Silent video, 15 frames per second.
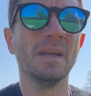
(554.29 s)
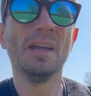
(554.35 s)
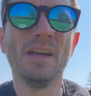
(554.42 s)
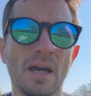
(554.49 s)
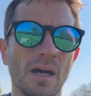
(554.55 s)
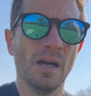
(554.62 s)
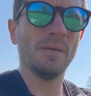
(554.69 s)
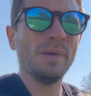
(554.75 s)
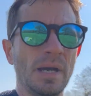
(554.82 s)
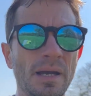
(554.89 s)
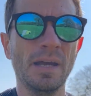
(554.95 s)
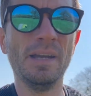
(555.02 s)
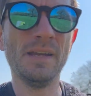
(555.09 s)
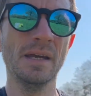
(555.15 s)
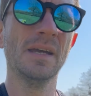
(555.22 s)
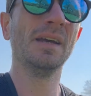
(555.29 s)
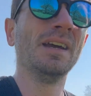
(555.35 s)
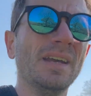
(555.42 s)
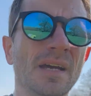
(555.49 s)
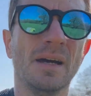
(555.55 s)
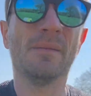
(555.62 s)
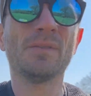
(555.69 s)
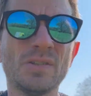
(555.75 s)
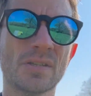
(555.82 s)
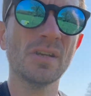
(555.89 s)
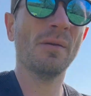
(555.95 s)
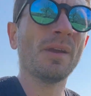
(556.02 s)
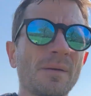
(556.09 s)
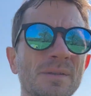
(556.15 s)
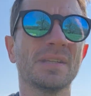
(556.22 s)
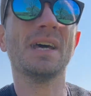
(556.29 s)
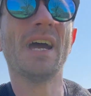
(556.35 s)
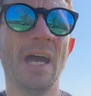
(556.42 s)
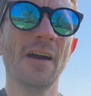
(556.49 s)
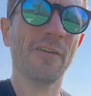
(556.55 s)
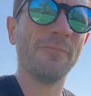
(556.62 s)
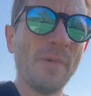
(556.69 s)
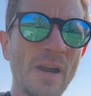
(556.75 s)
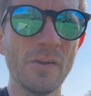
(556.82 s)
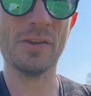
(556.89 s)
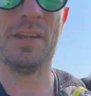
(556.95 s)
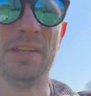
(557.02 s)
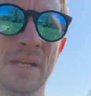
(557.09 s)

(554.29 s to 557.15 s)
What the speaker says: I'm just coming up to the half marathon